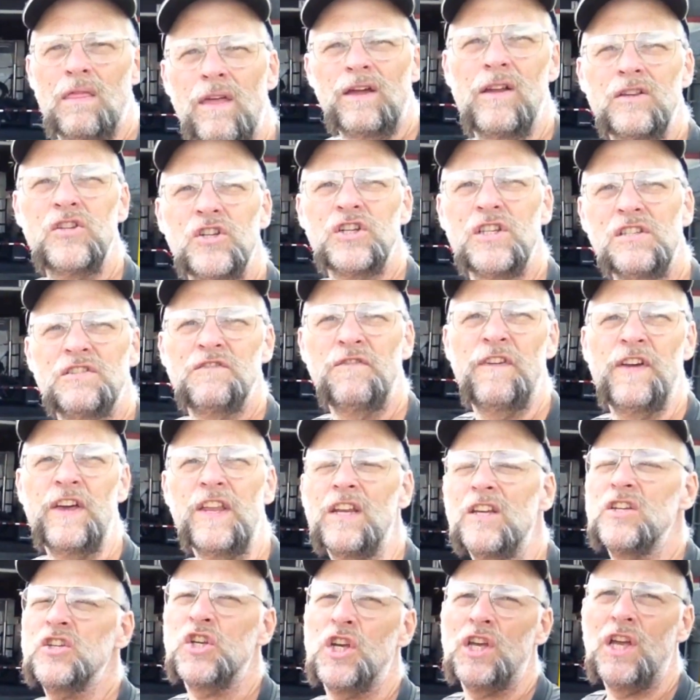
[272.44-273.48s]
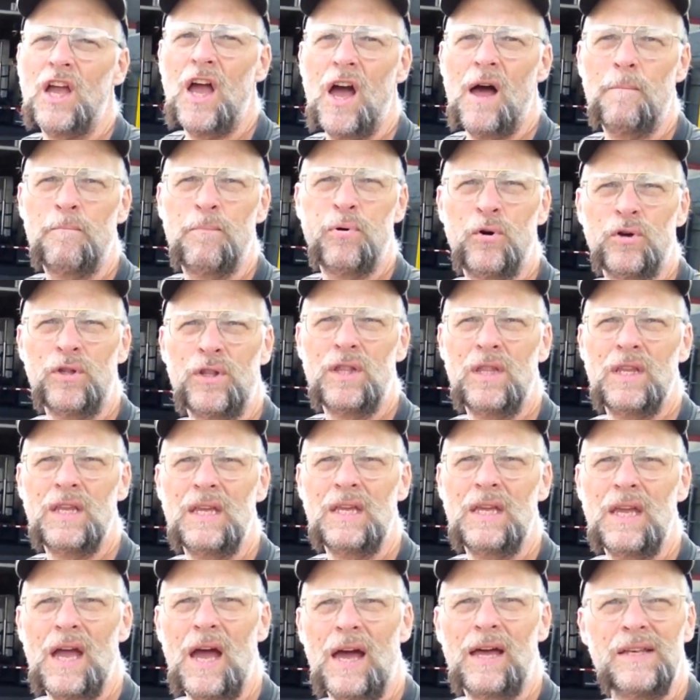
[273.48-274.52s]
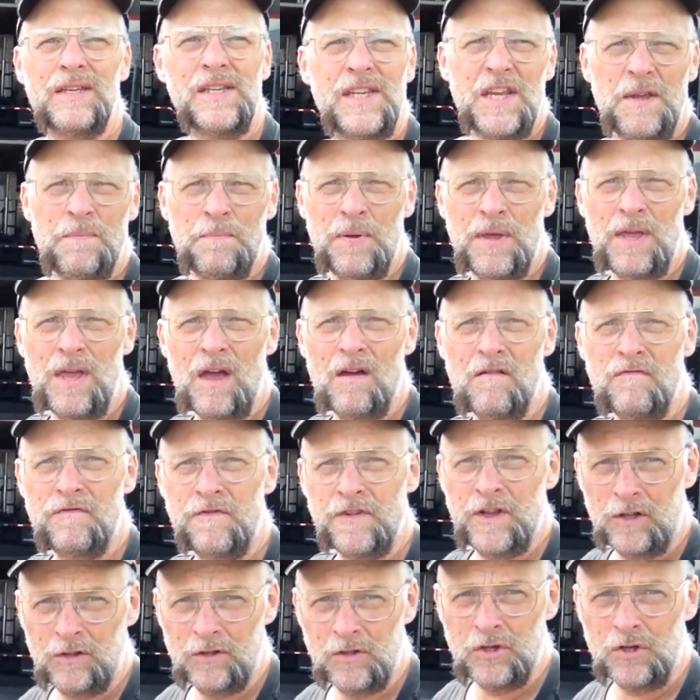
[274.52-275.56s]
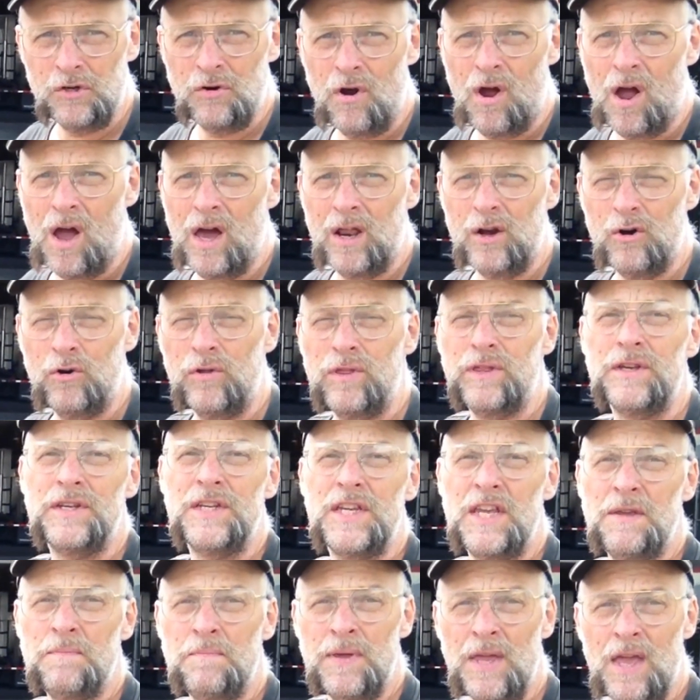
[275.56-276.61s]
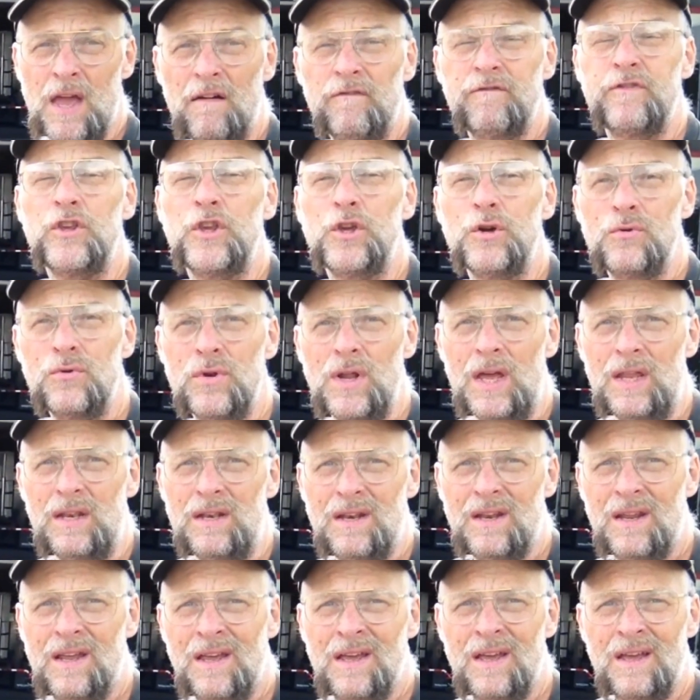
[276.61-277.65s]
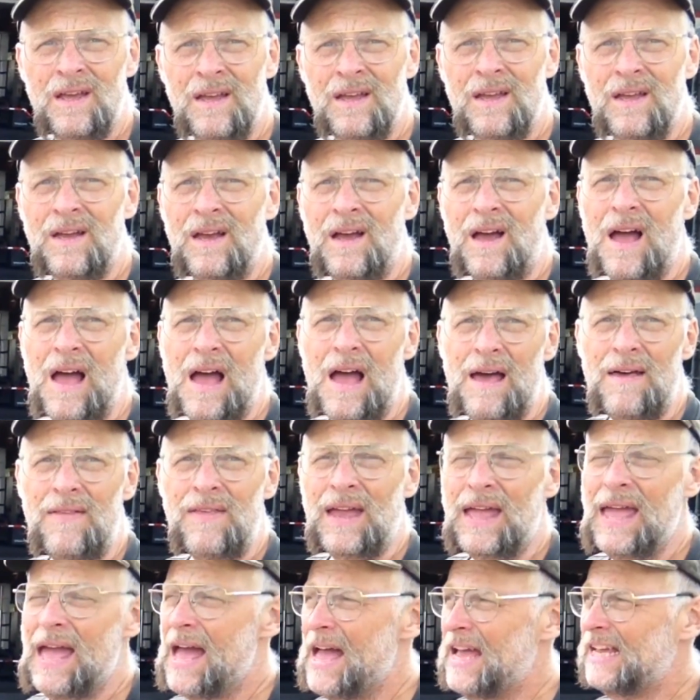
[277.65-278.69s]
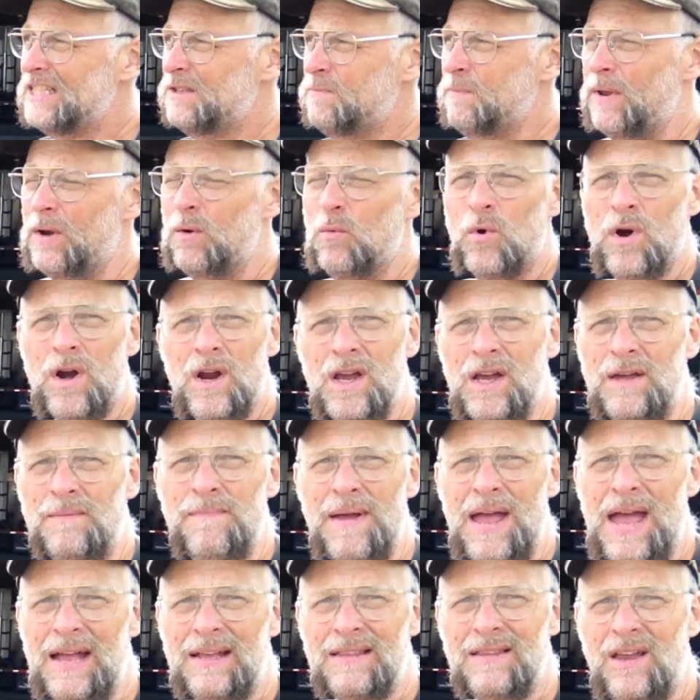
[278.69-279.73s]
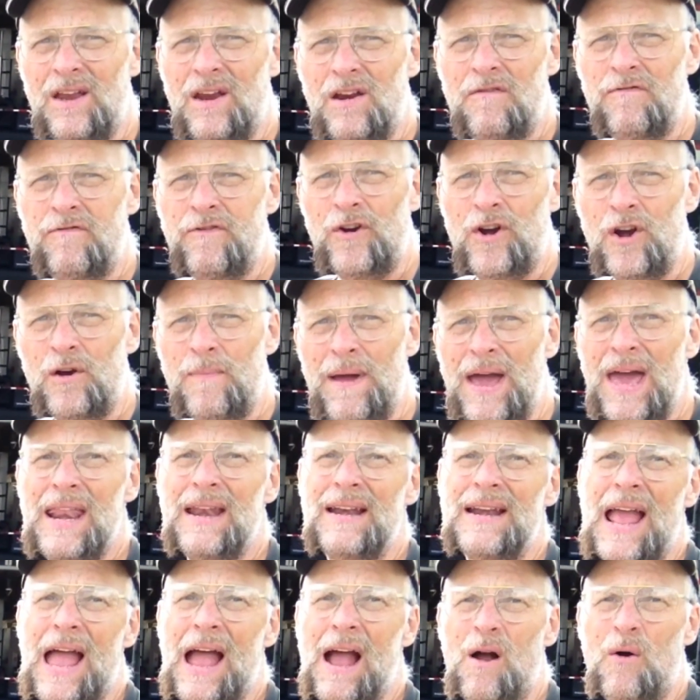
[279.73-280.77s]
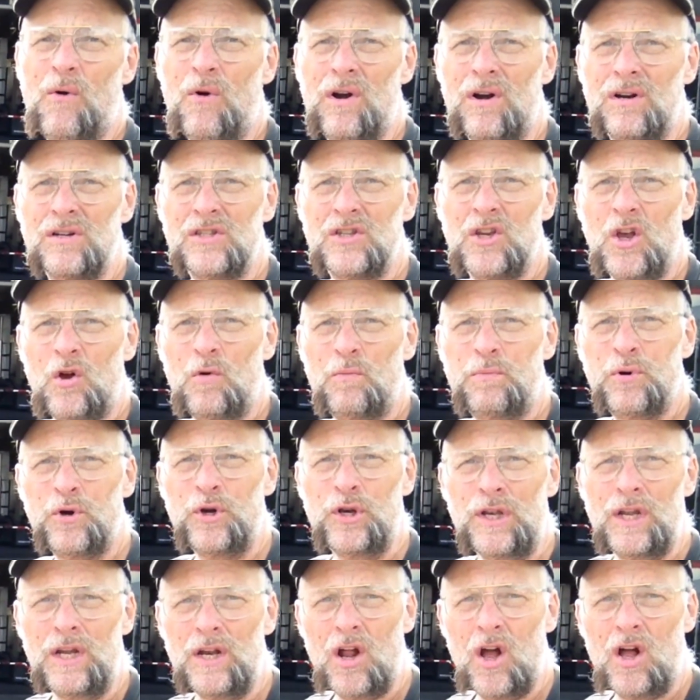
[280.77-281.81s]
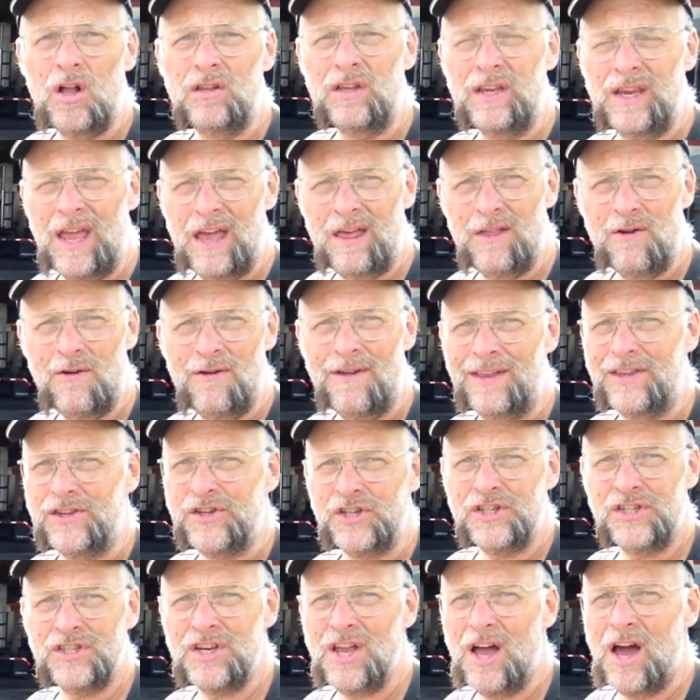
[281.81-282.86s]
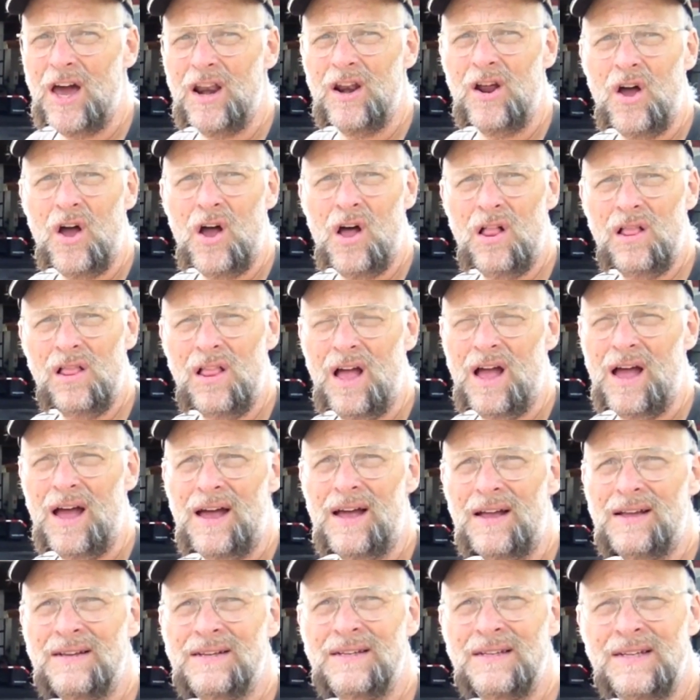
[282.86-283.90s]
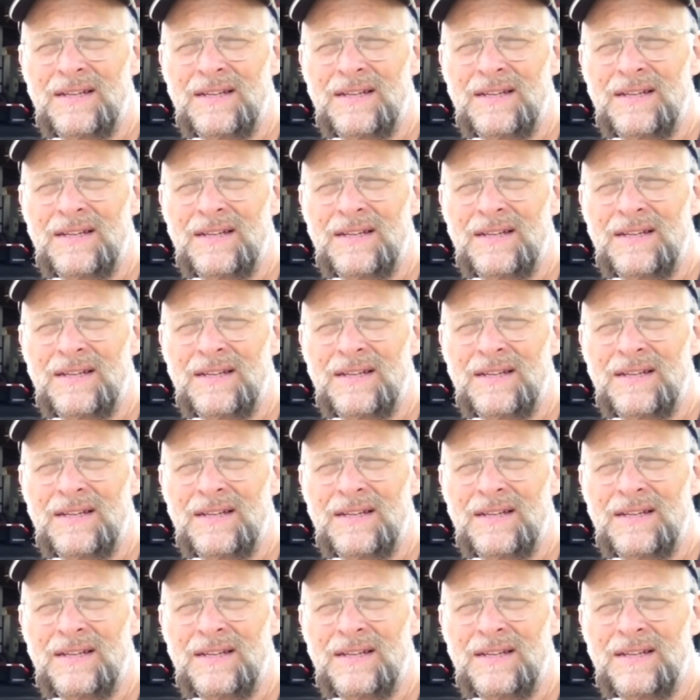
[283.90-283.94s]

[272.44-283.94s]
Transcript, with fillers: They're just finishing up putting the uh, D P F filter on, or the D P F unit. Uh, the guy's been working back there for about an hour or so, putting it all together. He just got all uh,